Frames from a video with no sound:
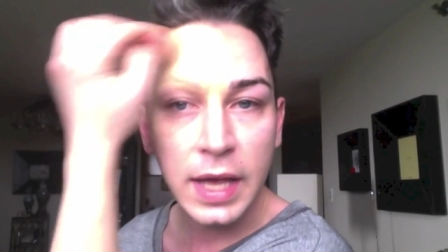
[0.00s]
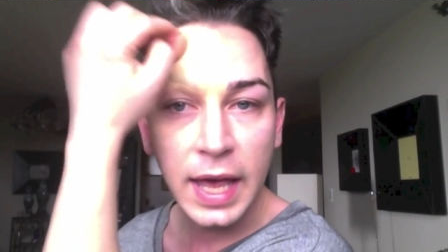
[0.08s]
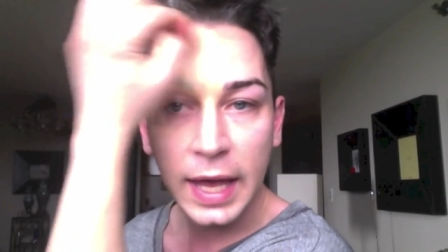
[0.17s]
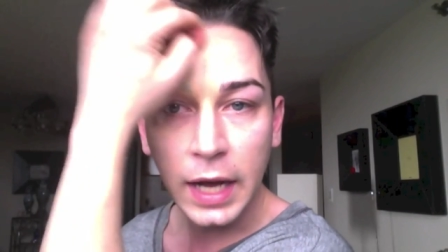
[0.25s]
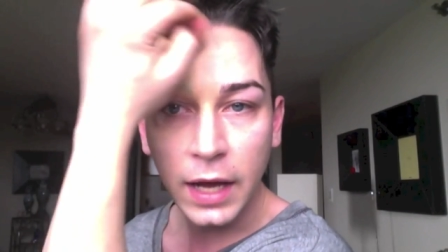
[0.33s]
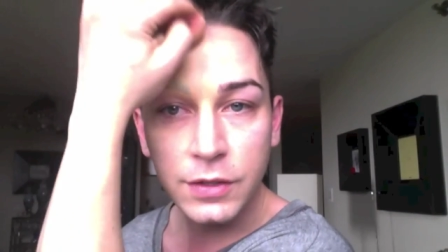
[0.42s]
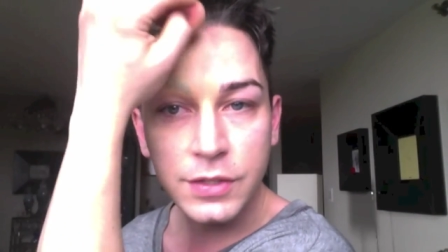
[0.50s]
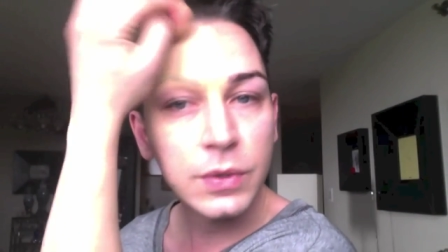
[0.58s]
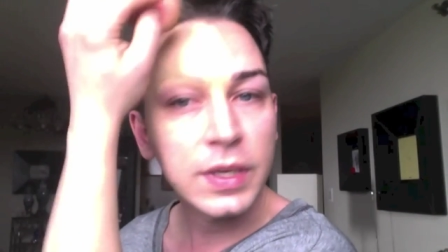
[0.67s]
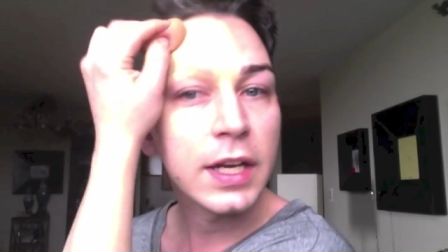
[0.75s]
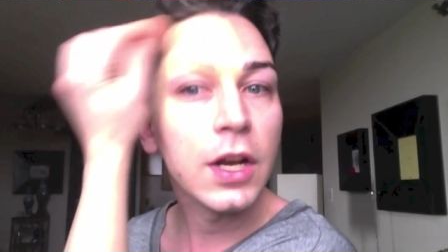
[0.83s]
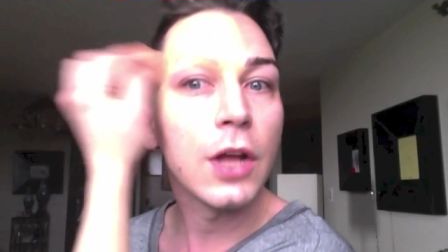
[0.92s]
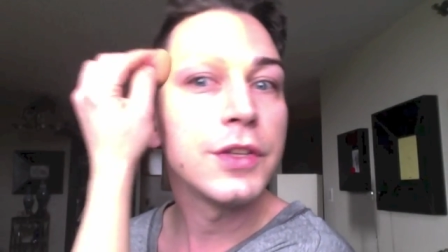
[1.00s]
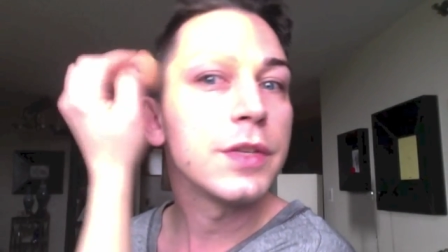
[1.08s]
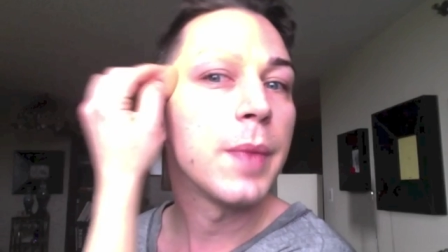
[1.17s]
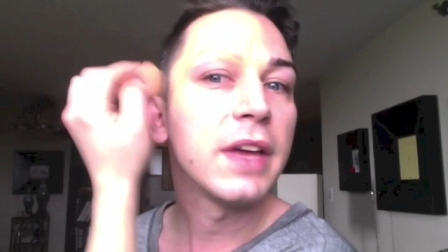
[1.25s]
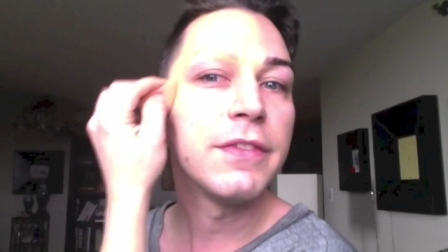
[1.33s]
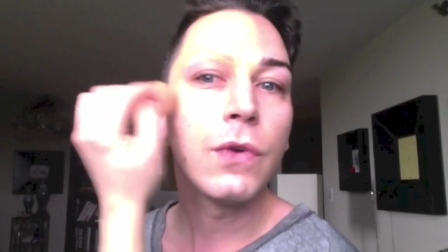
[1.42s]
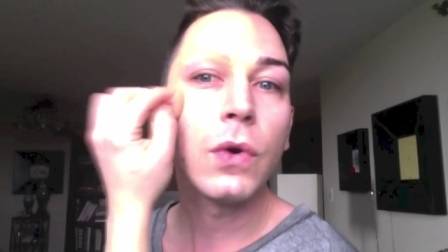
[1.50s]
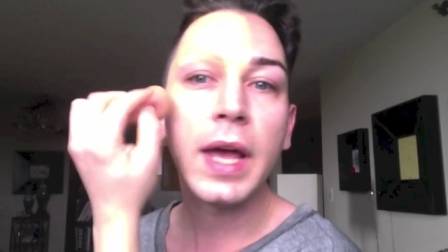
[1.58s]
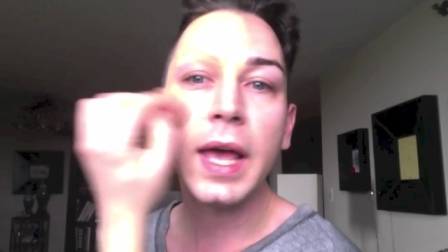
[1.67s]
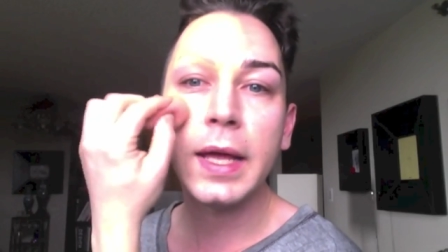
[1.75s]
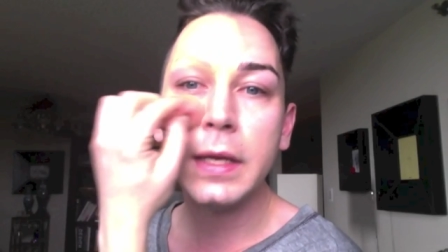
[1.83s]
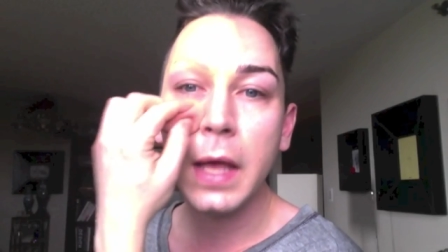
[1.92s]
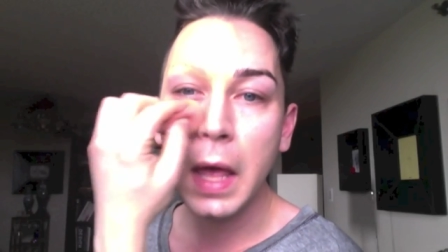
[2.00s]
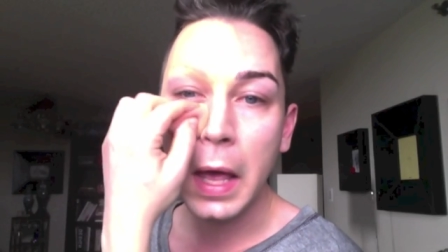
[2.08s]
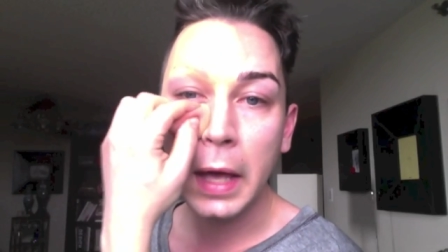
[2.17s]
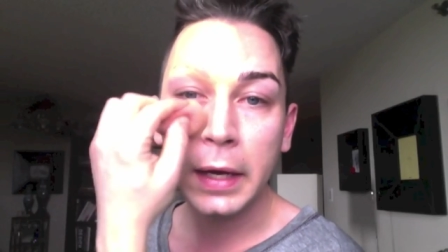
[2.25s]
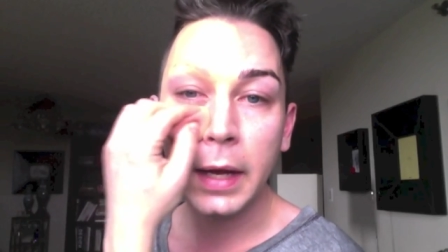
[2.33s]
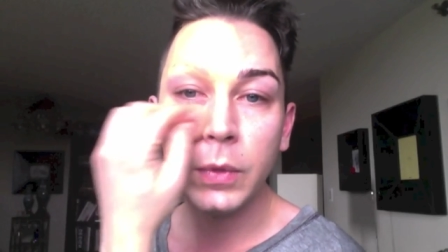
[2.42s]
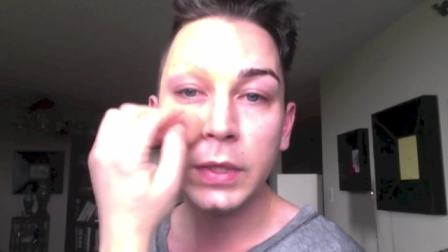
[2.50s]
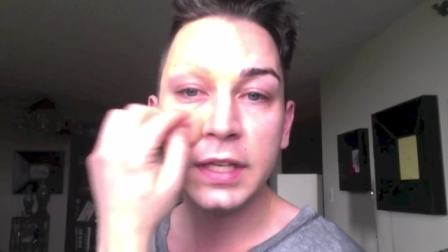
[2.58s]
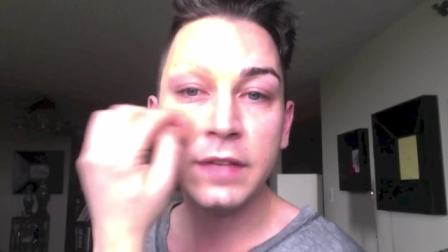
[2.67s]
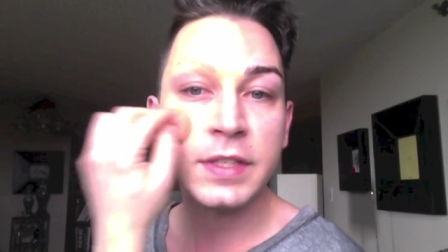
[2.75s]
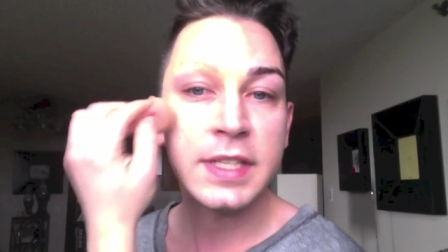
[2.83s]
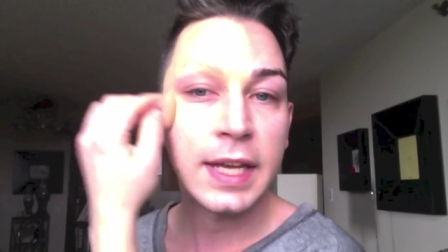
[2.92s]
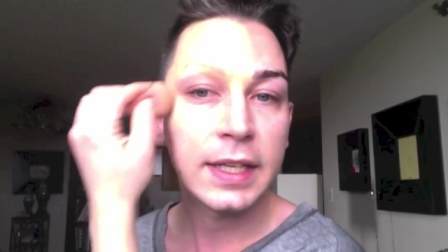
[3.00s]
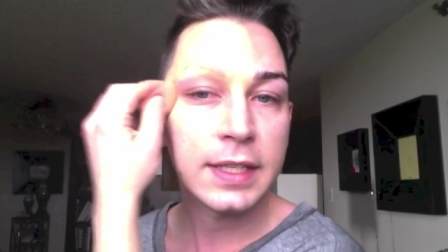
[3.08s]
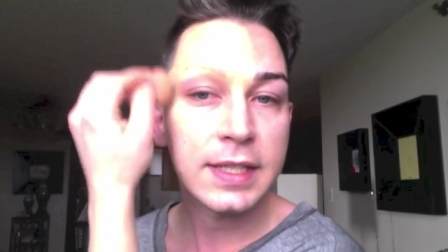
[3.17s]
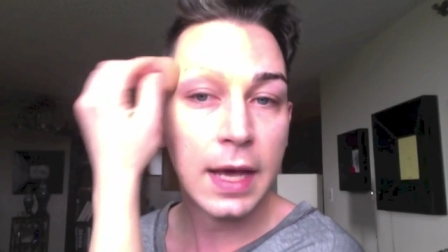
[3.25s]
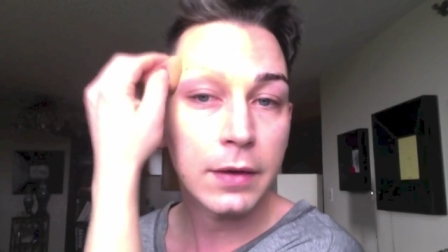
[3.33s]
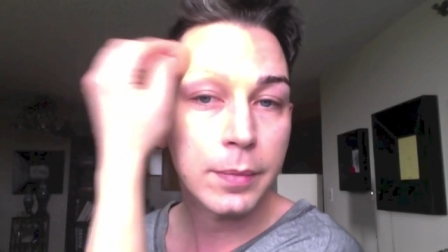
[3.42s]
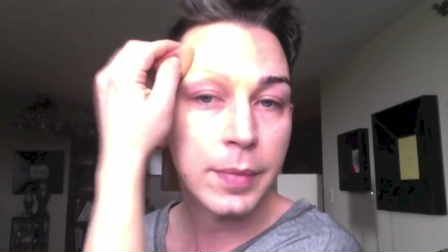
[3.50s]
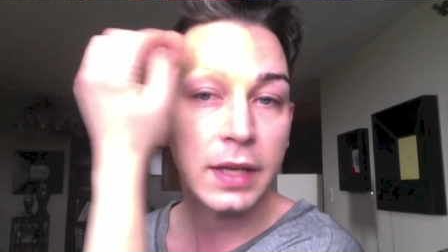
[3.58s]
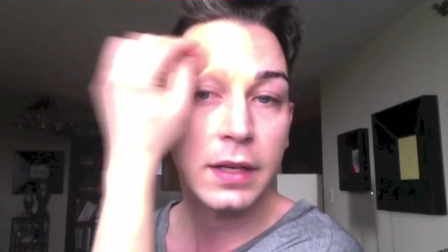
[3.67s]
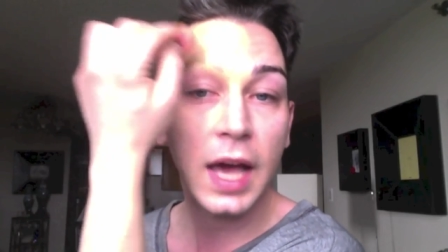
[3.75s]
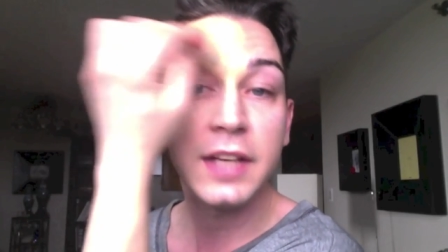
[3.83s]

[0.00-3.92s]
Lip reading: And I also get it onto my forehead, and I will even take it down a bit.